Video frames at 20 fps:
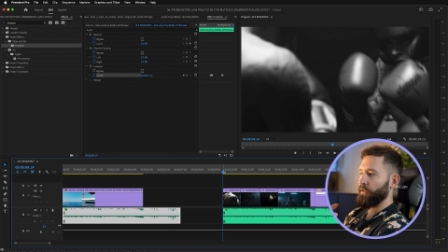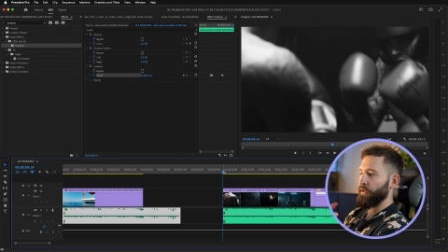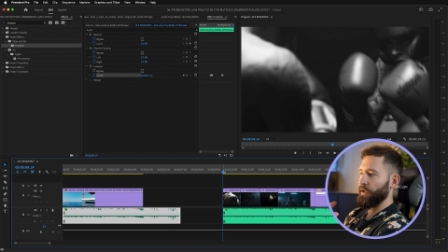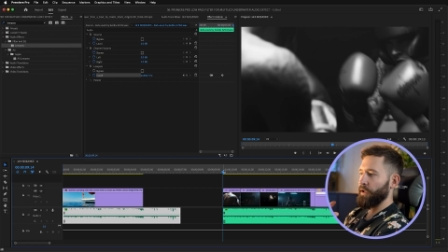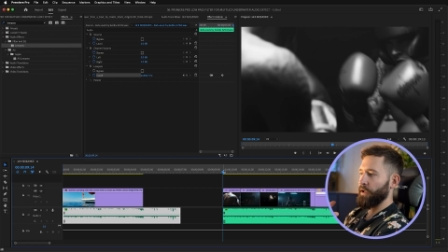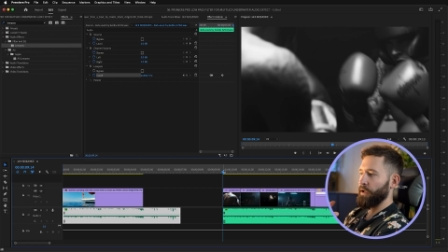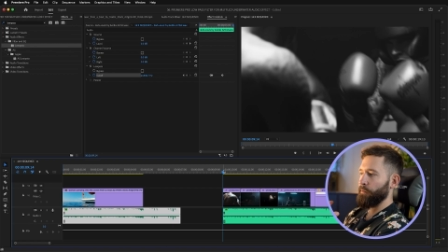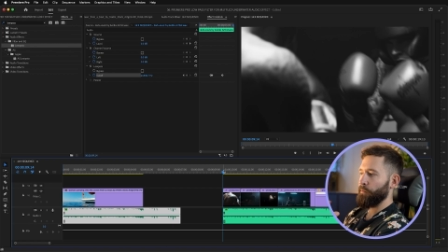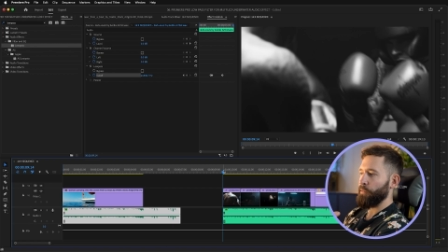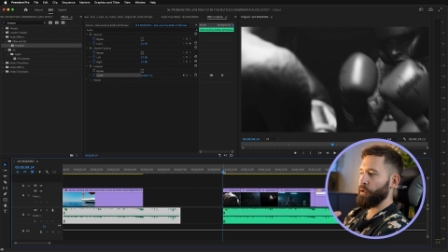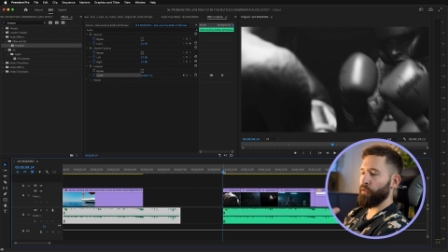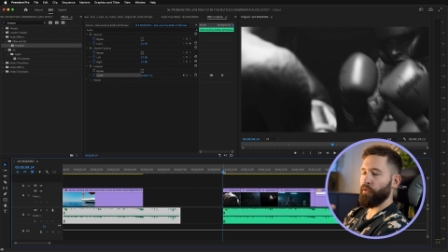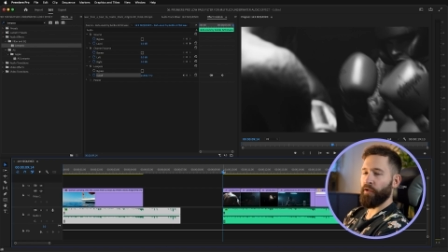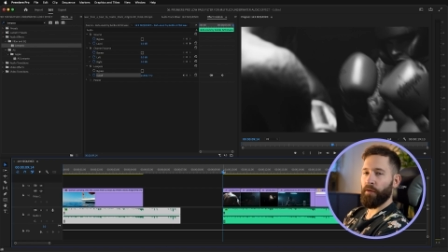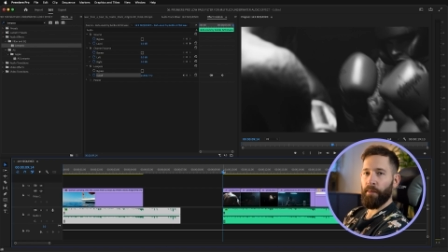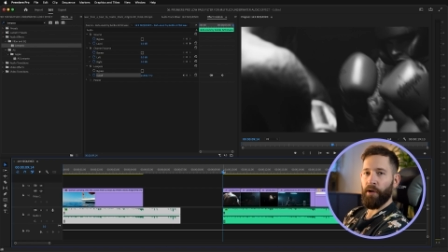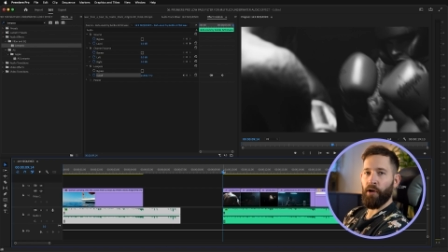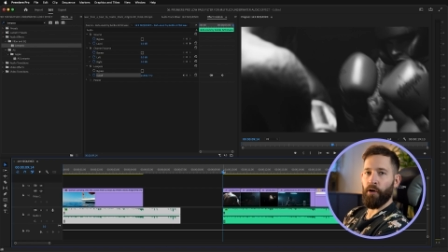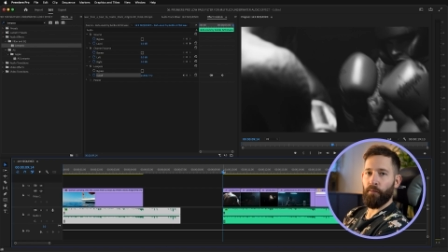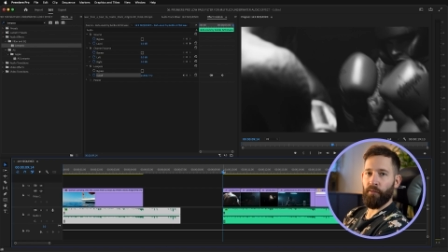the
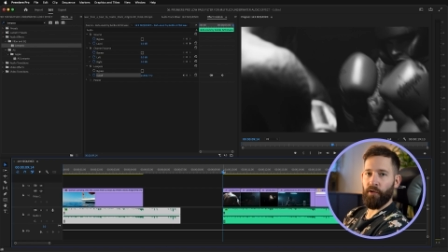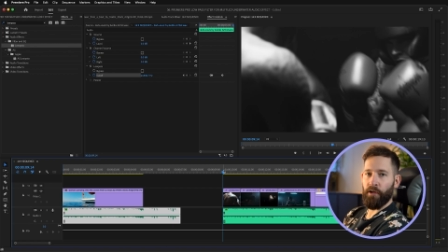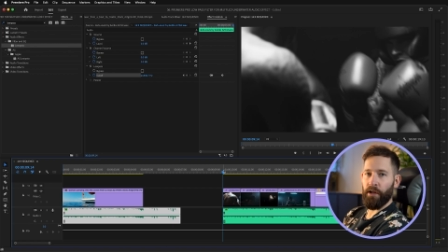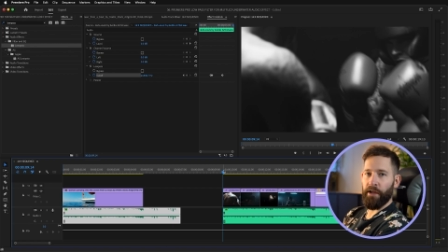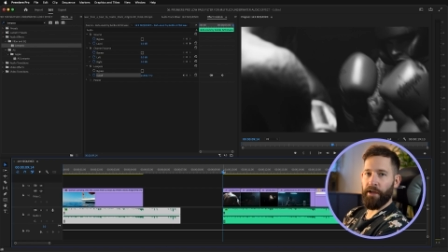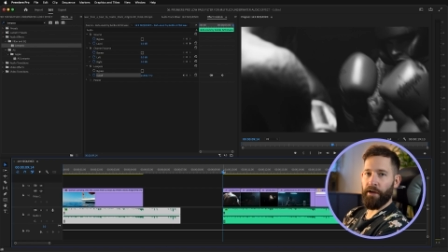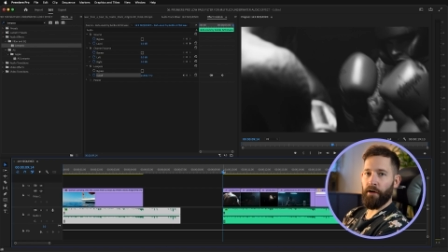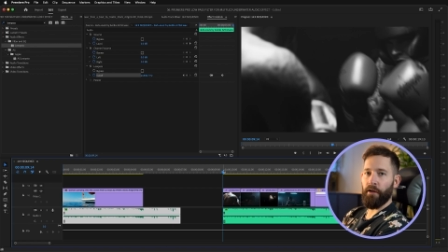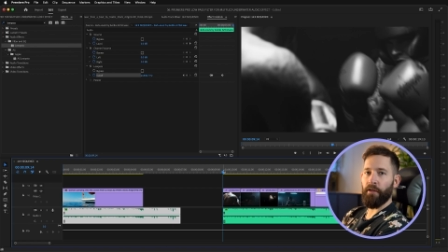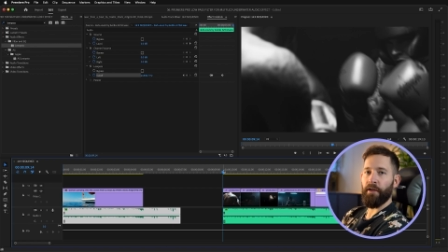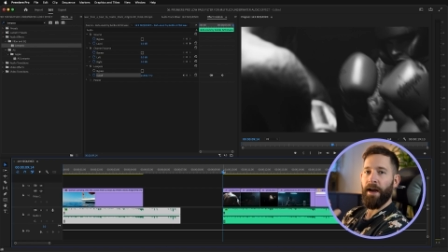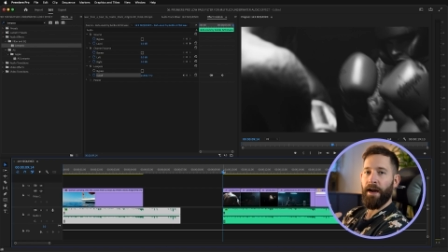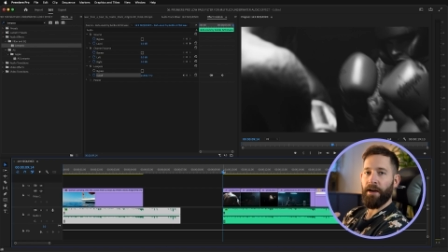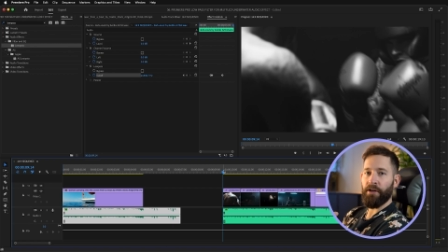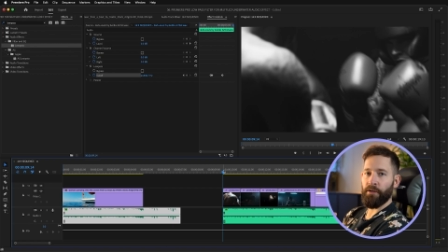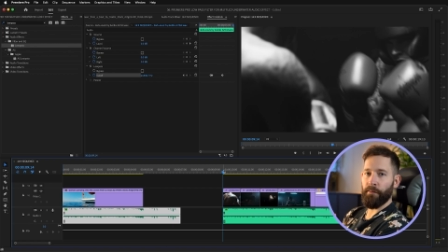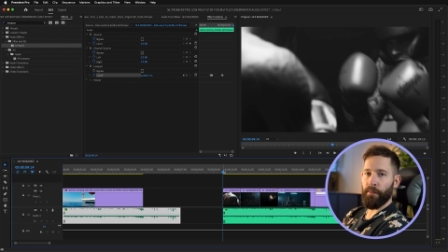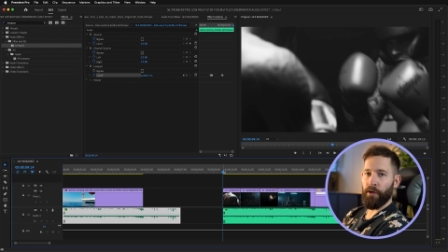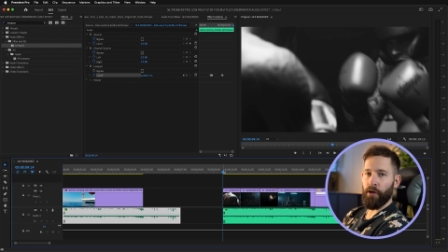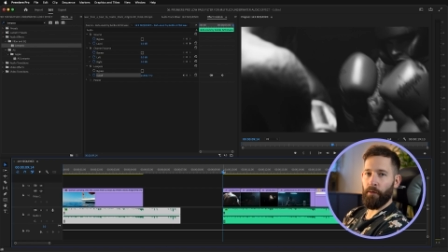music becomes clearer the
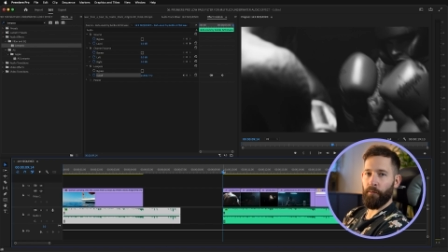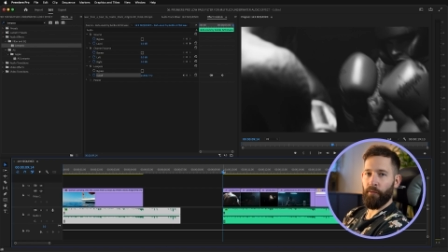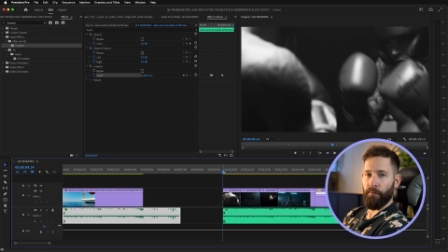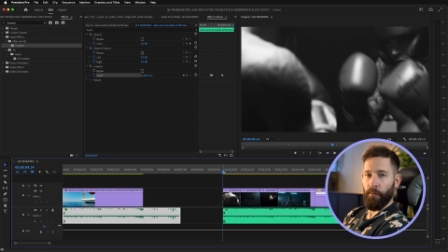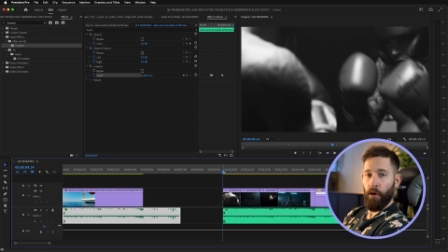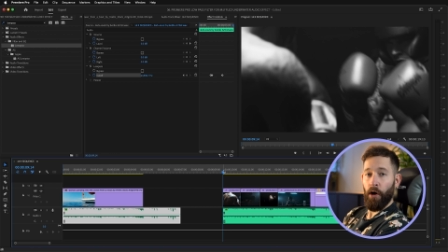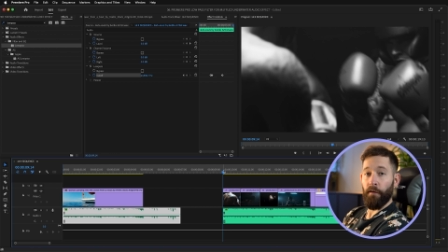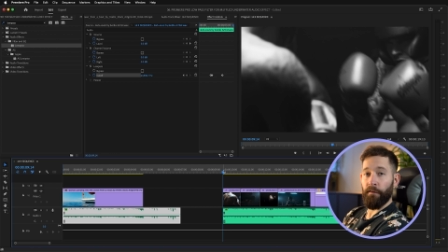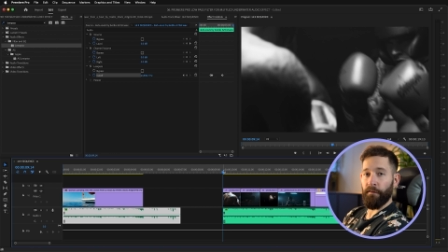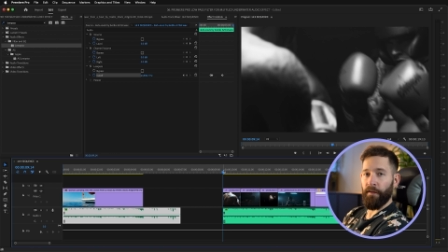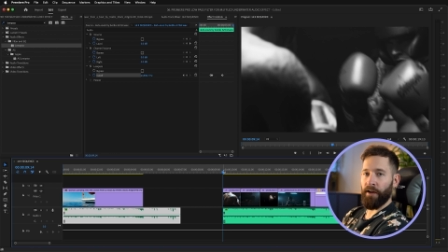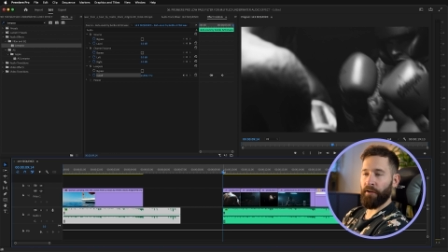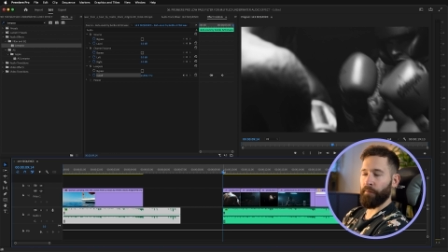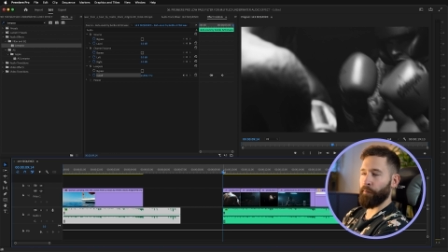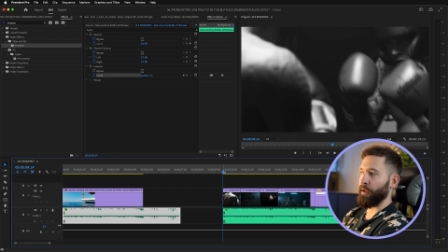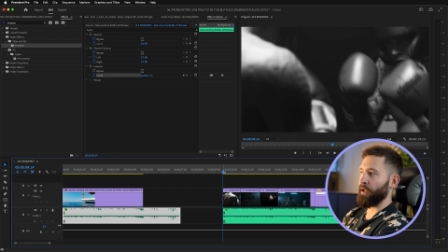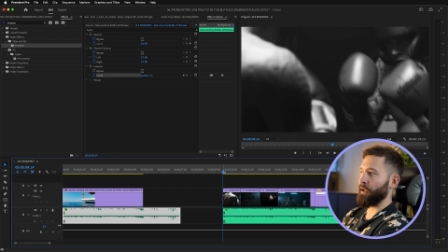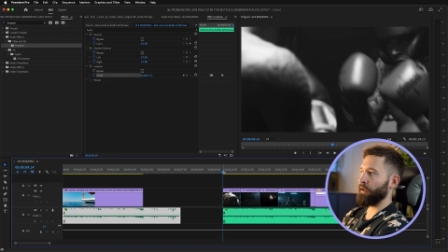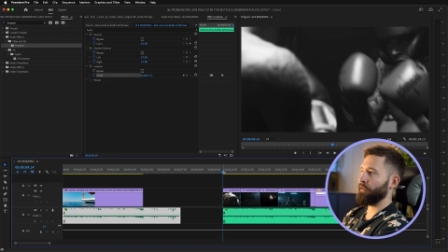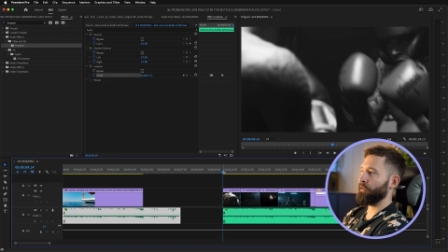action becomes more fast
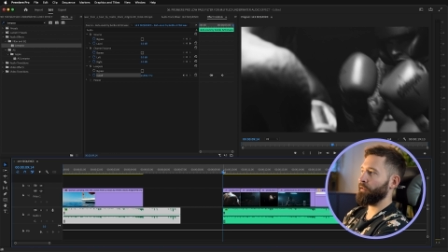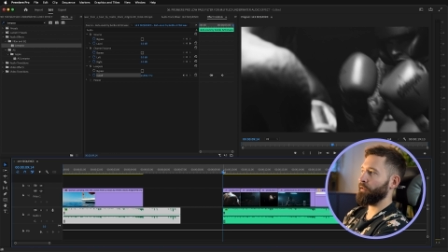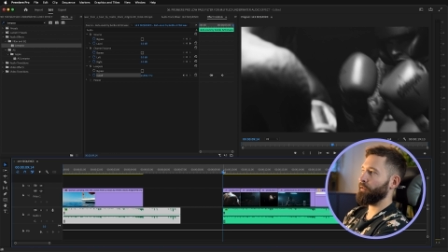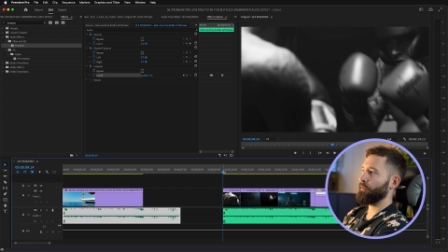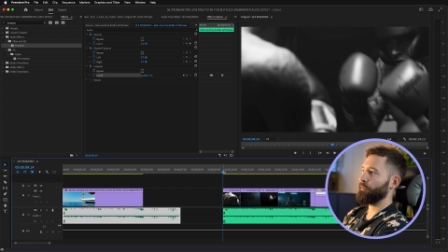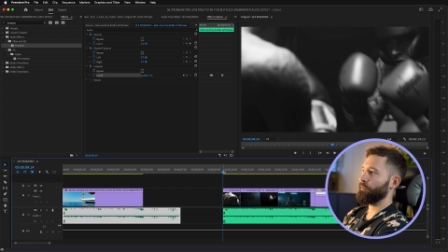paced.